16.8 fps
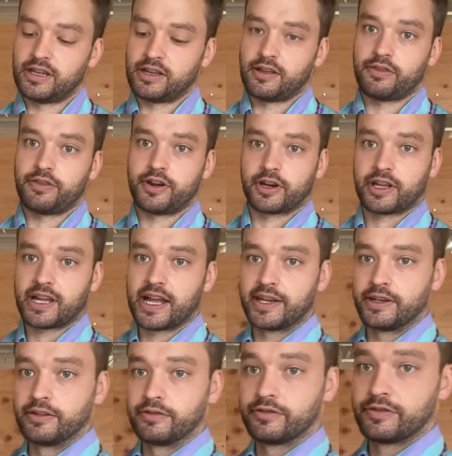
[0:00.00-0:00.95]
they're
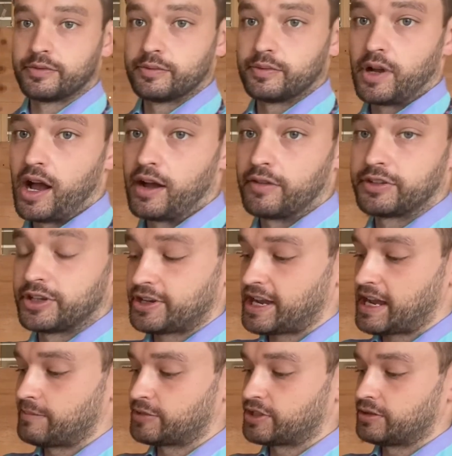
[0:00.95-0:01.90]
kind of
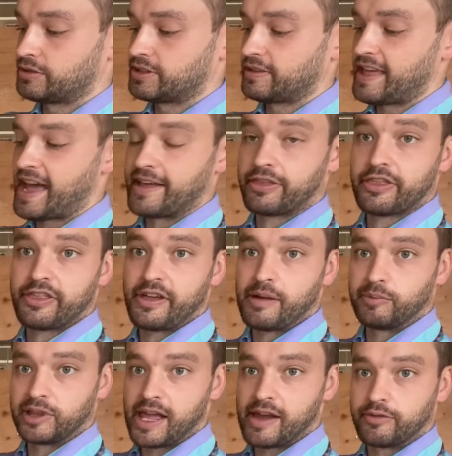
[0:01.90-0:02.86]
oftentimes using that
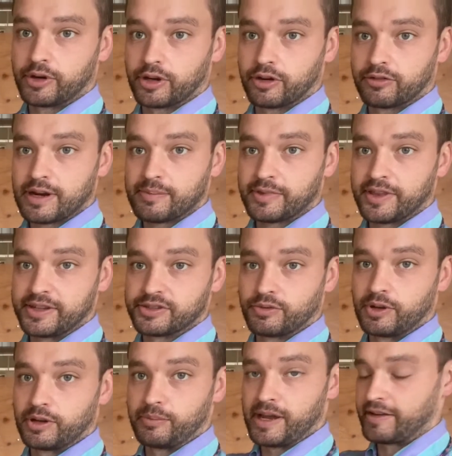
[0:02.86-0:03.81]
thumb lever grip. That's
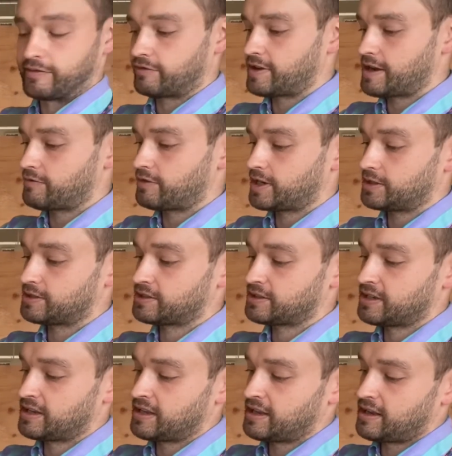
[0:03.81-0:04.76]
one of my favorites.
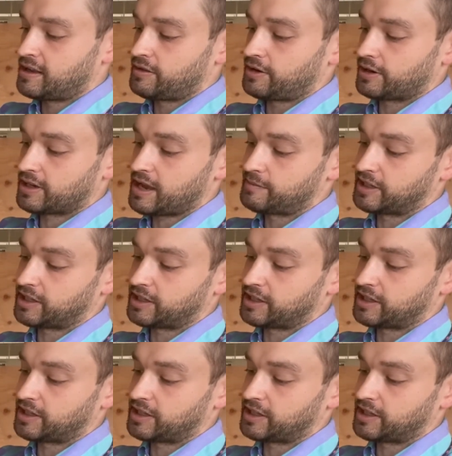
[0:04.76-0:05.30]
They're coming